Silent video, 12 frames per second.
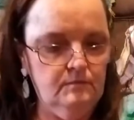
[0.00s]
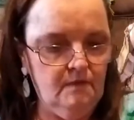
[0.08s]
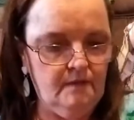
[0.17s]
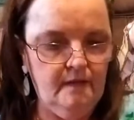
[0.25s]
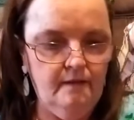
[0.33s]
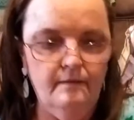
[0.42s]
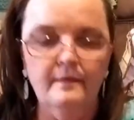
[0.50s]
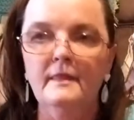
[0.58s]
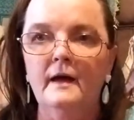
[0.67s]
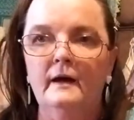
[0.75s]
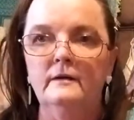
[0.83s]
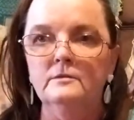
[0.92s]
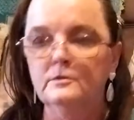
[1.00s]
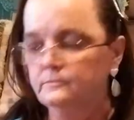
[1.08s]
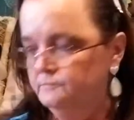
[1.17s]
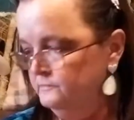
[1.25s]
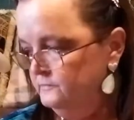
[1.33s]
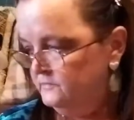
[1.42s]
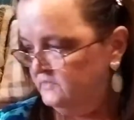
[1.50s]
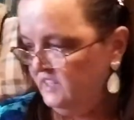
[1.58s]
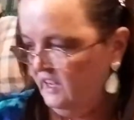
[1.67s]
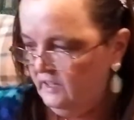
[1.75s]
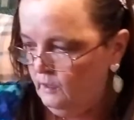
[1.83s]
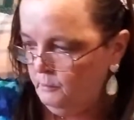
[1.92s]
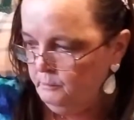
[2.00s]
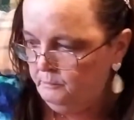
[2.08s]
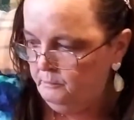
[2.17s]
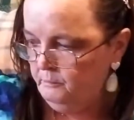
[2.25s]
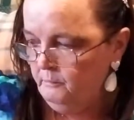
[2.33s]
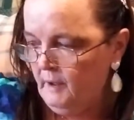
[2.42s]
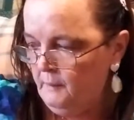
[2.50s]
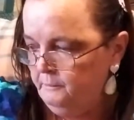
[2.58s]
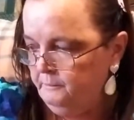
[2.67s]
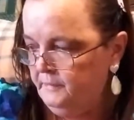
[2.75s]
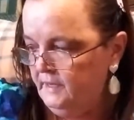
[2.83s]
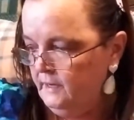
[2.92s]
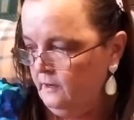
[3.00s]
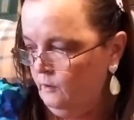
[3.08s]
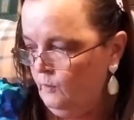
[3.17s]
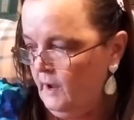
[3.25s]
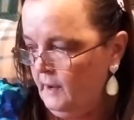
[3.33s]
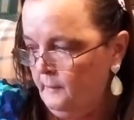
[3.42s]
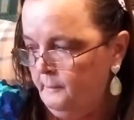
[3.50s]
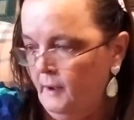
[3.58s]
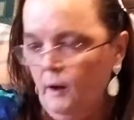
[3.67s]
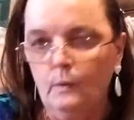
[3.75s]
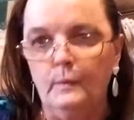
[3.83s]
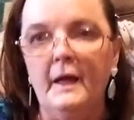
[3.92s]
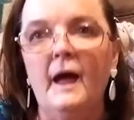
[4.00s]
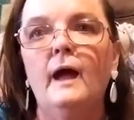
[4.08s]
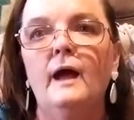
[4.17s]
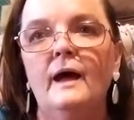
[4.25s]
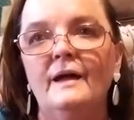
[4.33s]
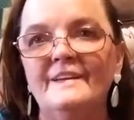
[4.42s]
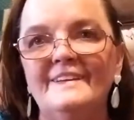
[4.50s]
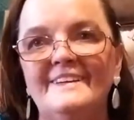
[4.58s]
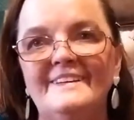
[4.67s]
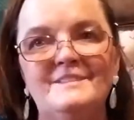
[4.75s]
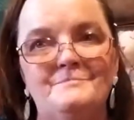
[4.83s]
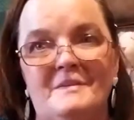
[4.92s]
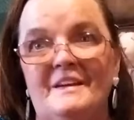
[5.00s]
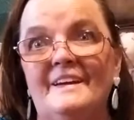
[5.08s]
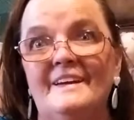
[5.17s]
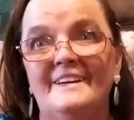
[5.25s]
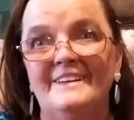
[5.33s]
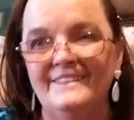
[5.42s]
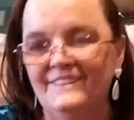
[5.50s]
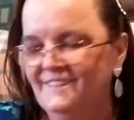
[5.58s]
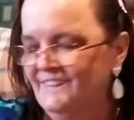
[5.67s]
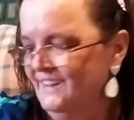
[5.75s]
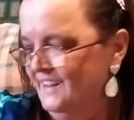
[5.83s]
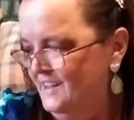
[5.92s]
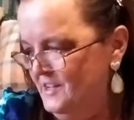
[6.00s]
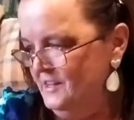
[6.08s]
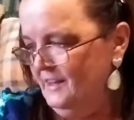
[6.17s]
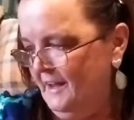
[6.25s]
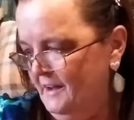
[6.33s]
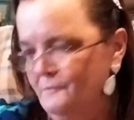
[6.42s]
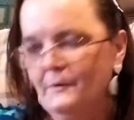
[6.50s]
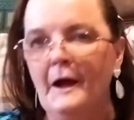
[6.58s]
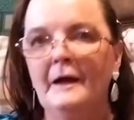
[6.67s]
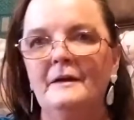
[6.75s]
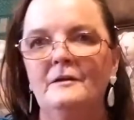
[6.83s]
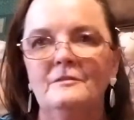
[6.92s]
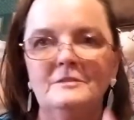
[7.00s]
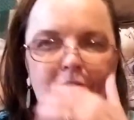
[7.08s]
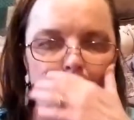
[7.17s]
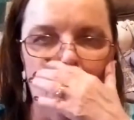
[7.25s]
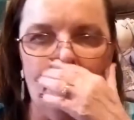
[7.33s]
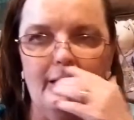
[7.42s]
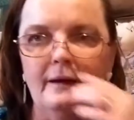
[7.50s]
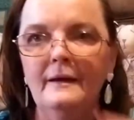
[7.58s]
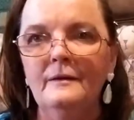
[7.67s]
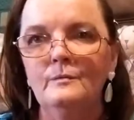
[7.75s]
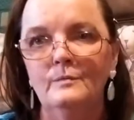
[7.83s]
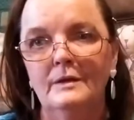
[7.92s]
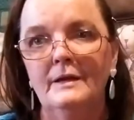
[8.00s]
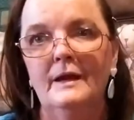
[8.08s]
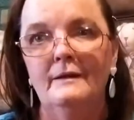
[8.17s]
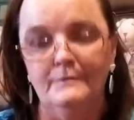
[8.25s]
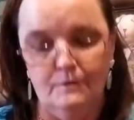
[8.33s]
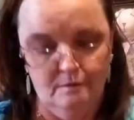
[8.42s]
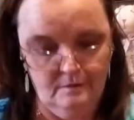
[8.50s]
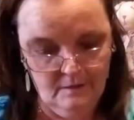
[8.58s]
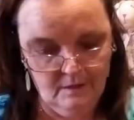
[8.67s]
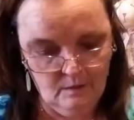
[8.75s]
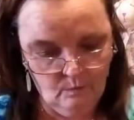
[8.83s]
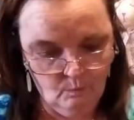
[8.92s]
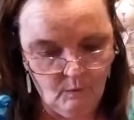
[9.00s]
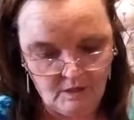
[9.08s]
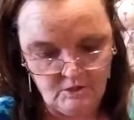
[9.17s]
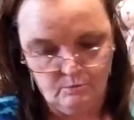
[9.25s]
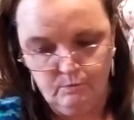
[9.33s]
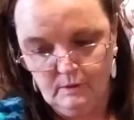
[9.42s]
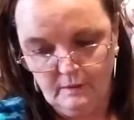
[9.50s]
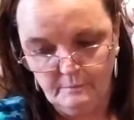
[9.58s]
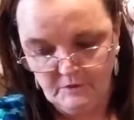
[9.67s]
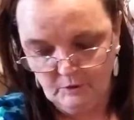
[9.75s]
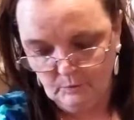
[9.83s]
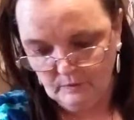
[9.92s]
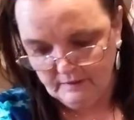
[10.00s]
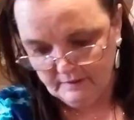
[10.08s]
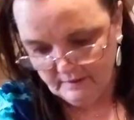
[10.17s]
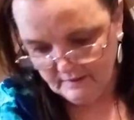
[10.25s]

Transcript: a kitten there, and a my big old ham bone cat. He's big, laying right here. So I really have to watch what I'm doing.